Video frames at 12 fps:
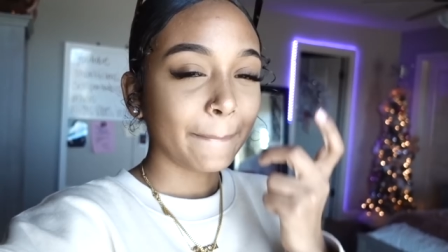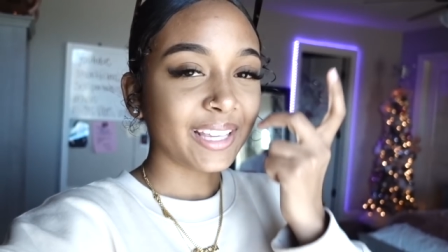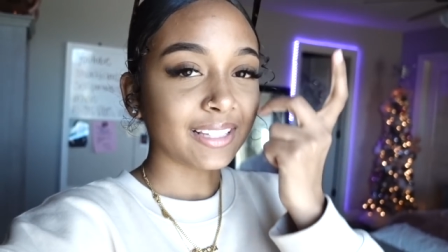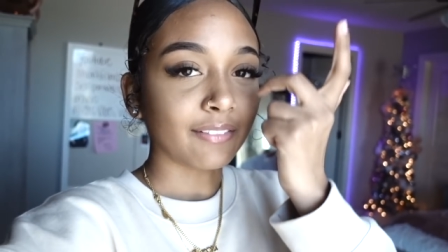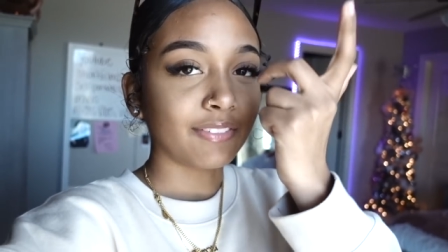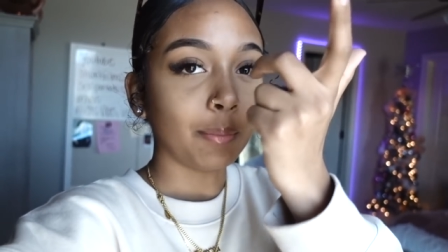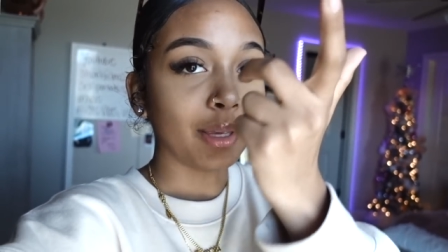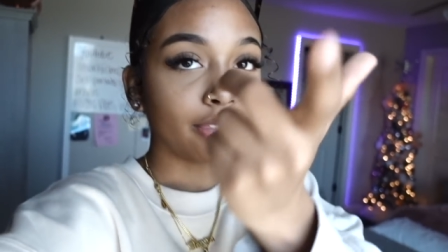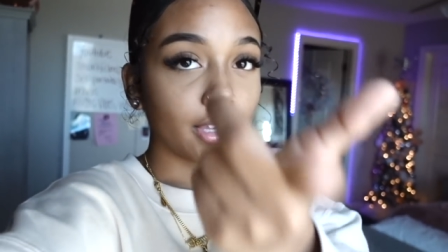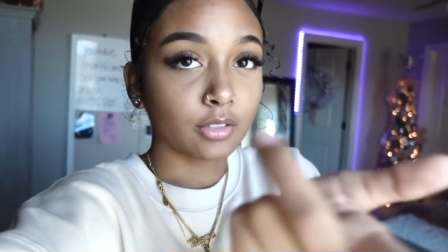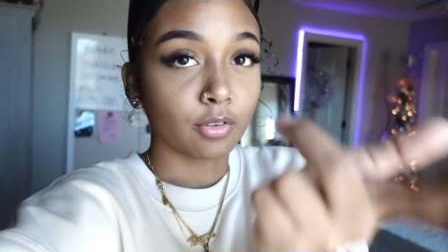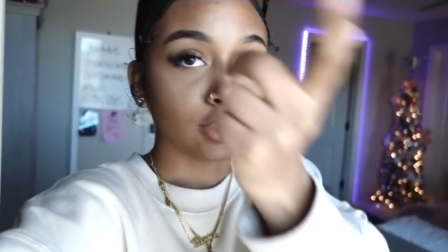because I'm filming
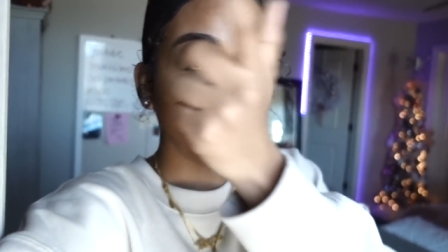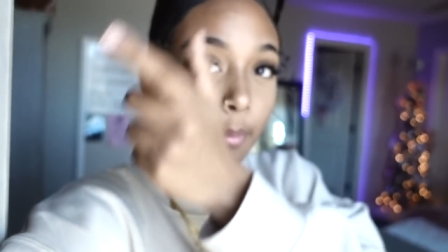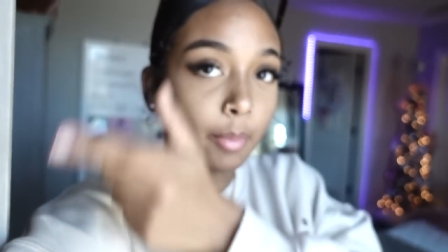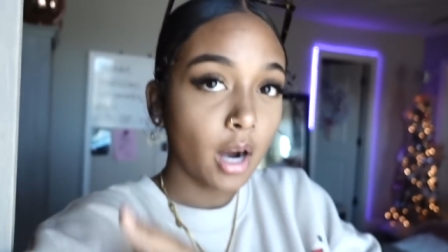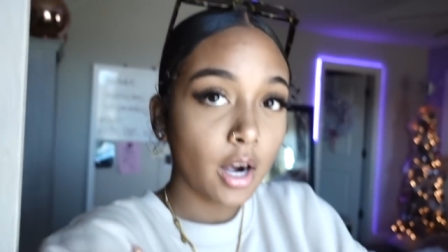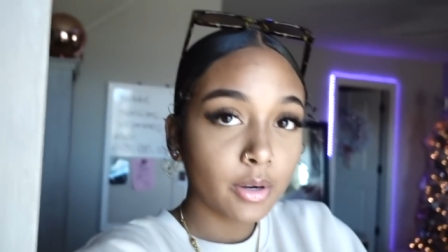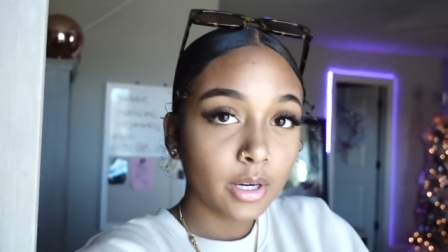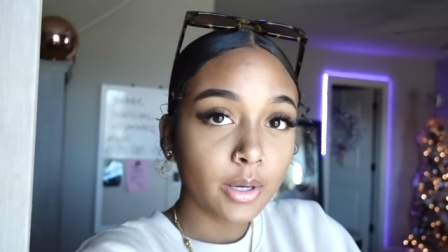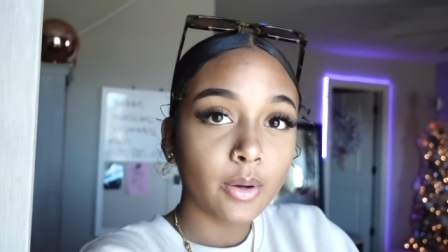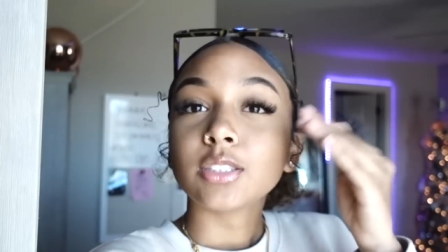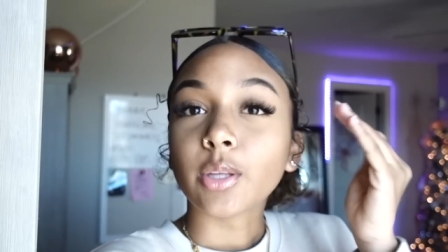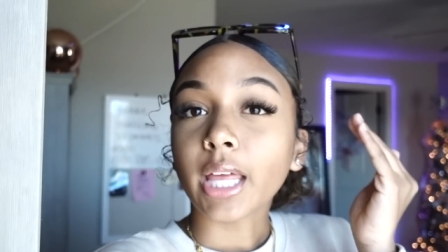this for
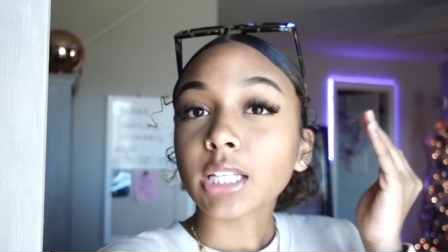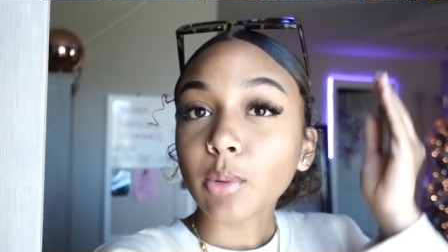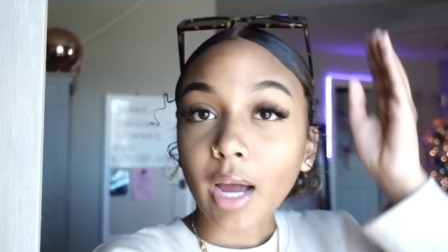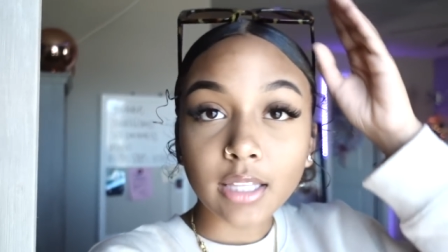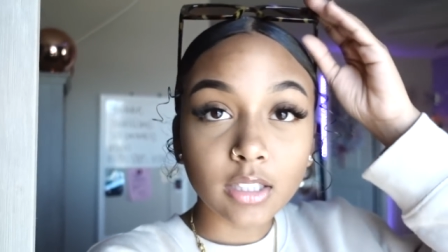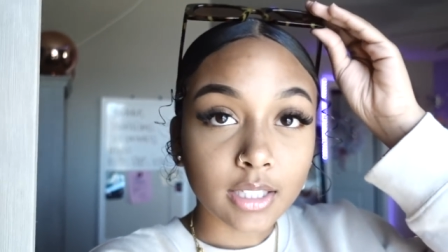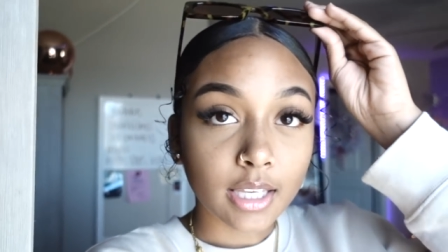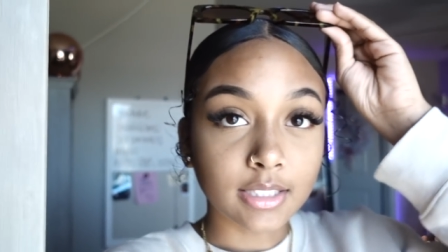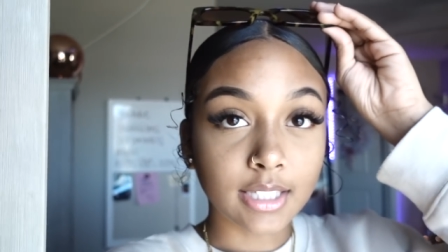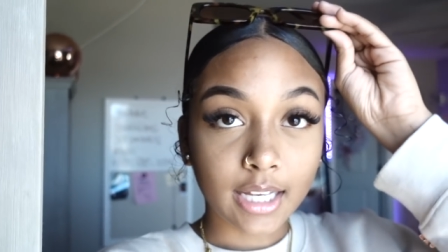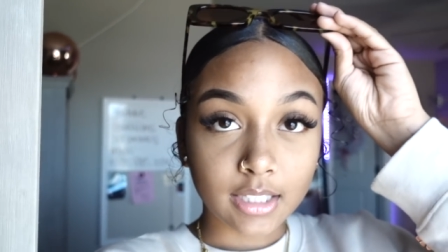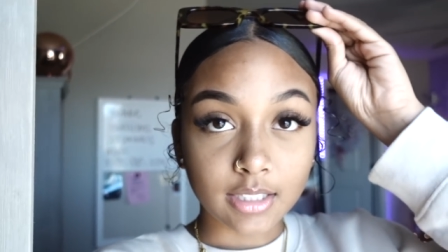tomorrow, so that's why I look
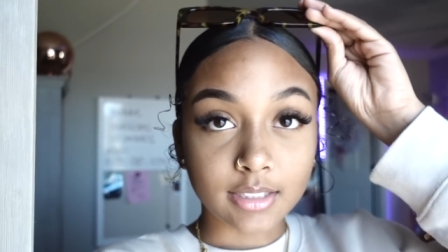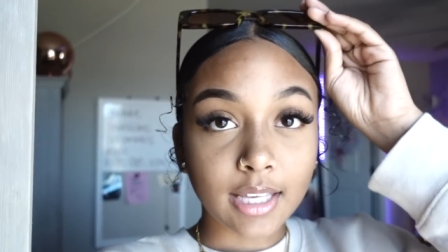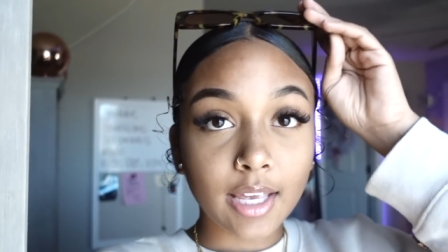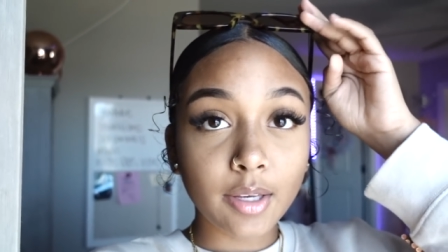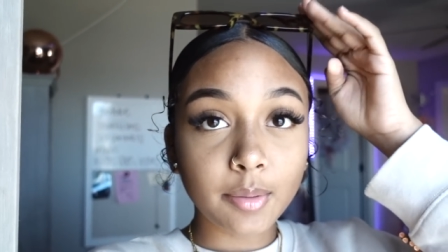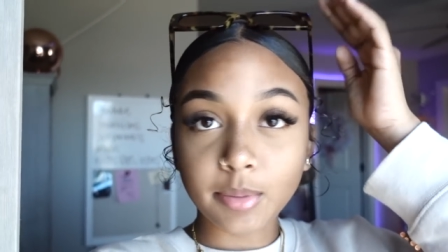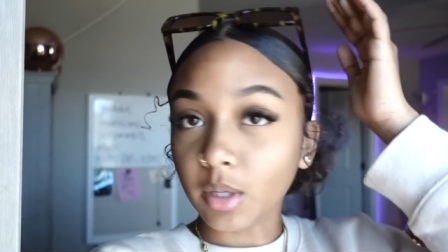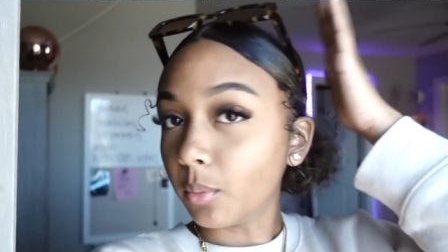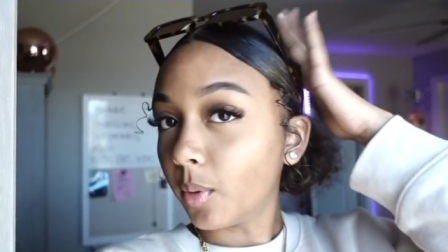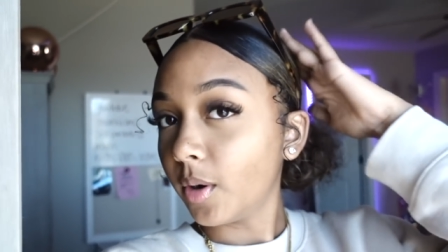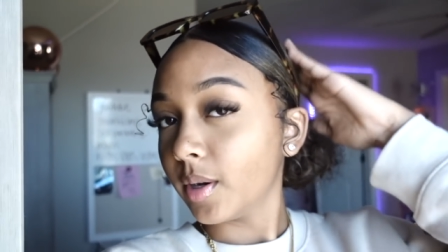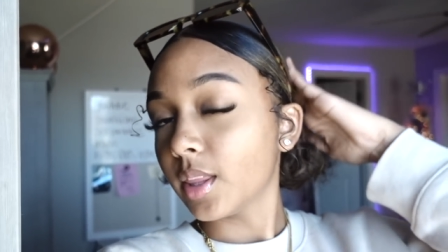exactly the same. Don't
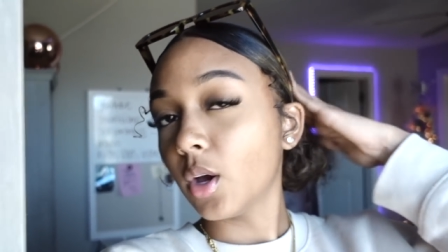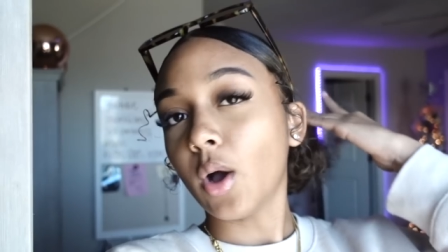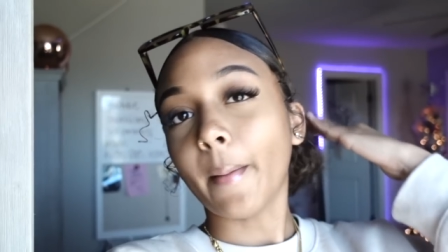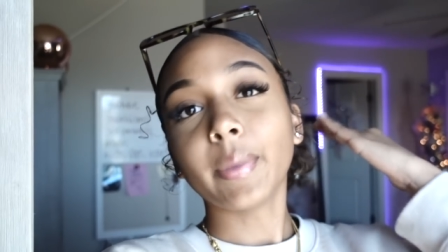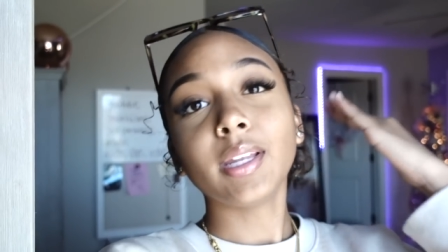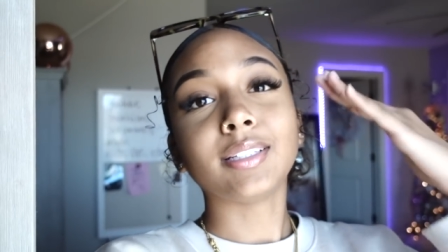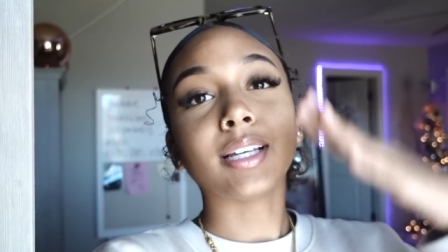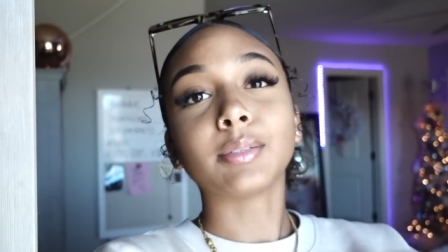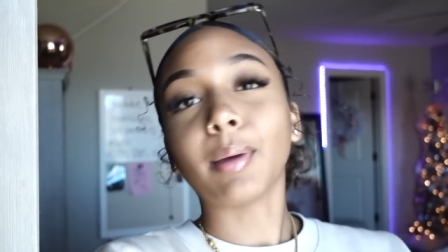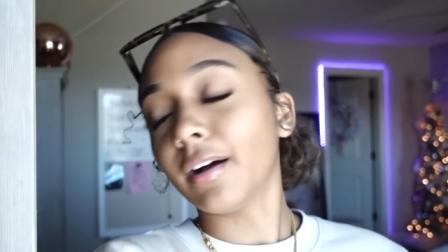worry though, I'm gonna change my